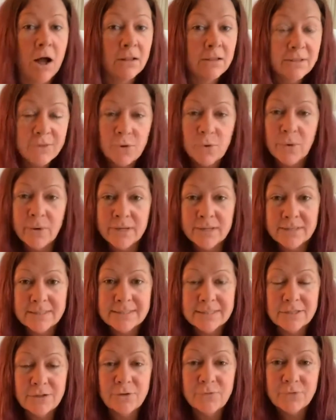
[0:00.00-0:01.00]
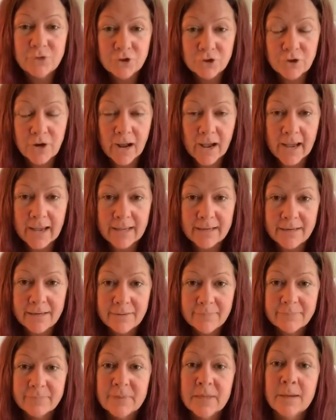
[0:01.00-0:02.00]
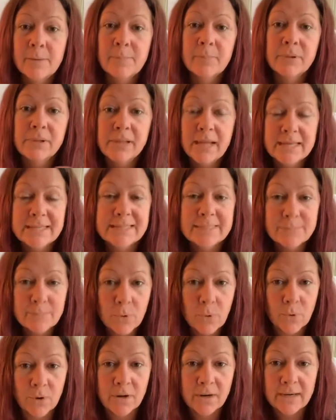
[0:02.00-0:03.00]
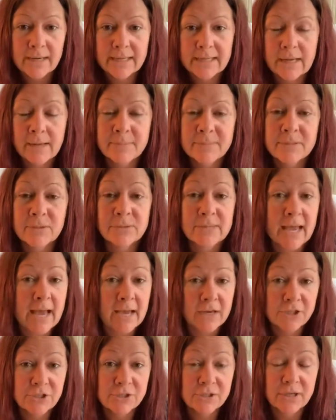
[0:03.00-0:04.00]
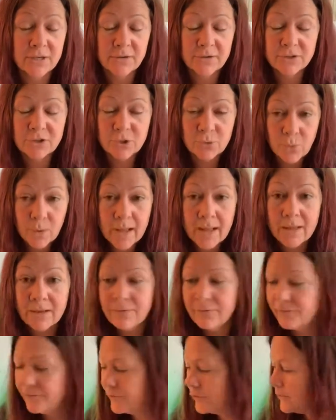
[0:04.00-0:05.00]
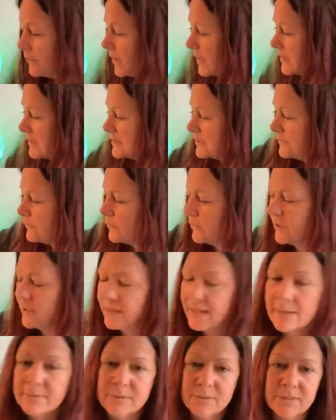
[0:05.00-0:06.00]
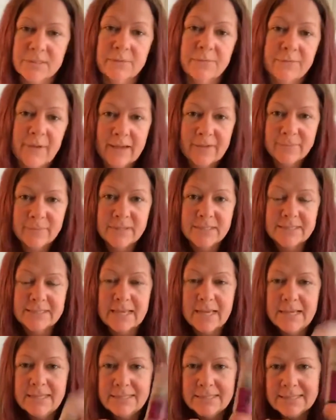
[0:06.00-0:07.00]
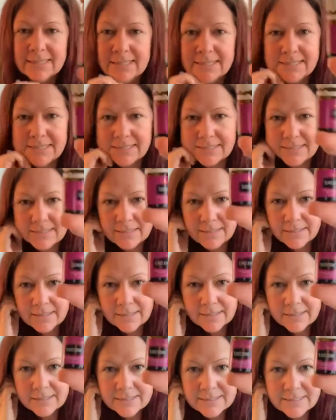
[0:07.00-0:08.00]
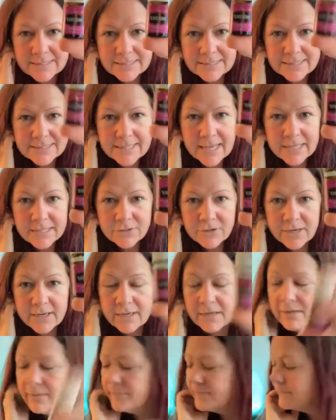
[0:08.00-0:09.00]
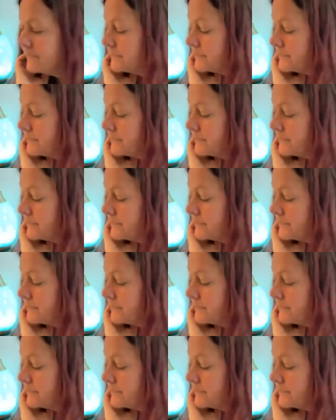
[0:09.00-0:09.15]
all of the oils that you've tried, plus more. It comes with actually 12 full bottles of oil. It comes with the 5 ml size, this is the size right here.